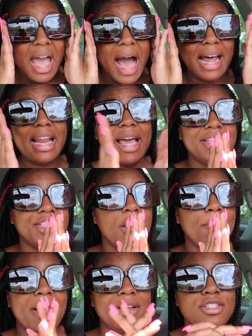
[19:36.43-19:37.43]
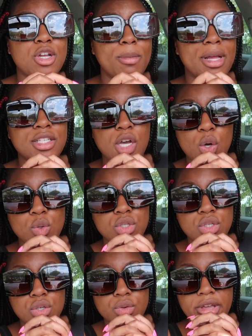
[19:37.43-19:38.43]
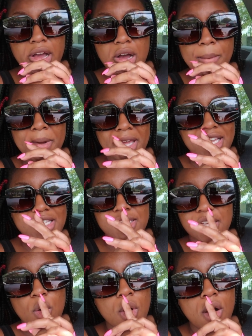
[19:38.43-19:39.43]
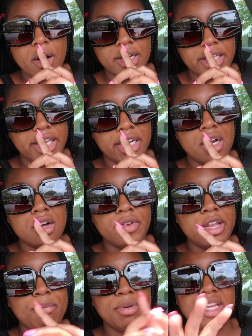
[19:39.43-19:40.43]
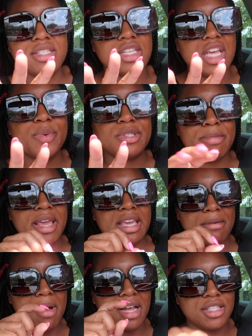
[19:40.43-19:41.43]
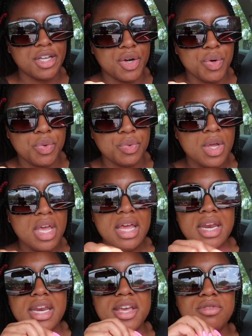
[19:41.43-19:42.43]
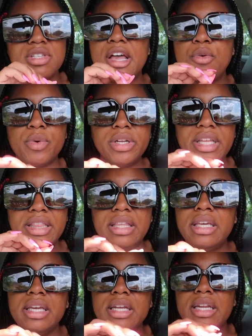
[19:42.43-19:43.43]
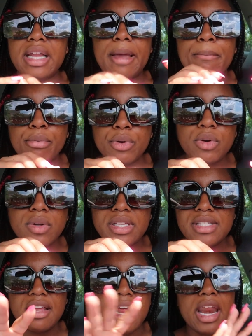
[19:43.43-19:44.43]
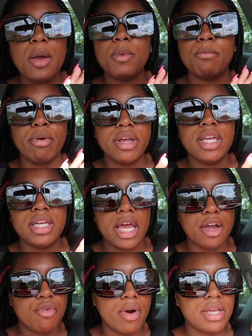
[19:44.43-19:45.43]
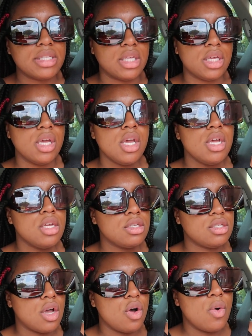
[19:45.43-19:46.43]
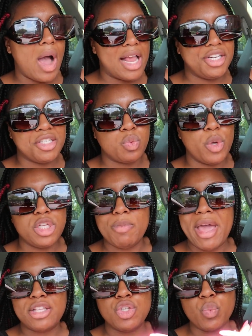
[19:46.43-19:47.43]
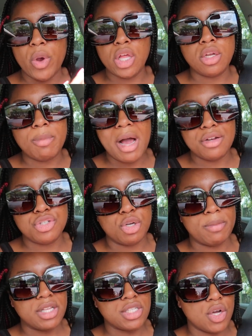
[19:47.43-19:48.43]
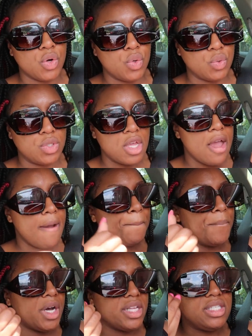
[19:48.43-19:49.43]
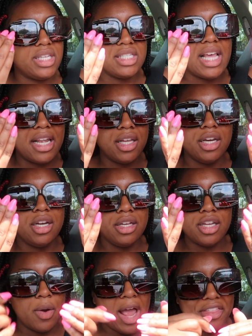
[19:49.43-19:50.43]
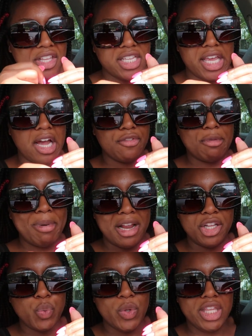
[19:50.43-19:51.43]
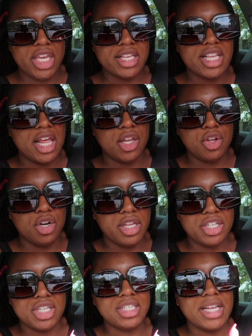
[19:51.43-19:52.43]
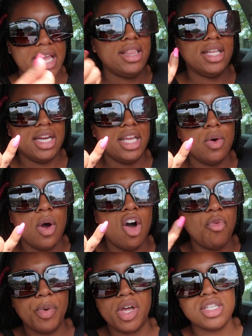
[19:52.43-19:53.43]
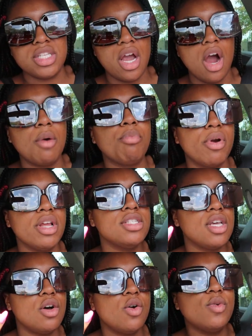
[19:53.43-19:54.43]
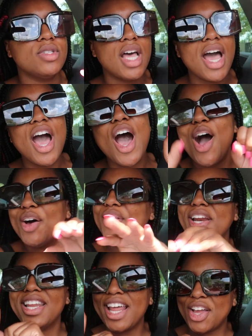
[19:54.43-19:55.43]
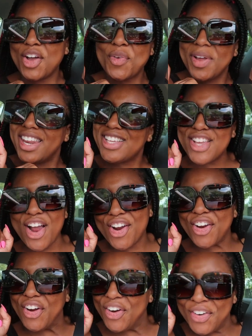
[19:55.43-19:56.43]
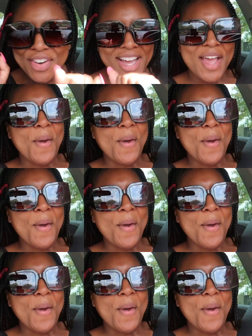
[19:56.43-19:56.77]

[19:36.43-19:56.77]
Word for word: I like gel polish on my toes too, y'all, but it's so hard to get off. And plus, it was making my toe nails like really thin and like brittle and stuff. Like, they were breaking like crazy. So I just switched back to regular polish on my toes. But since I literally don't have to take off the polish with these, I literally just take the nail off, because they are press-ons. Oh, they look like acrylics, girl.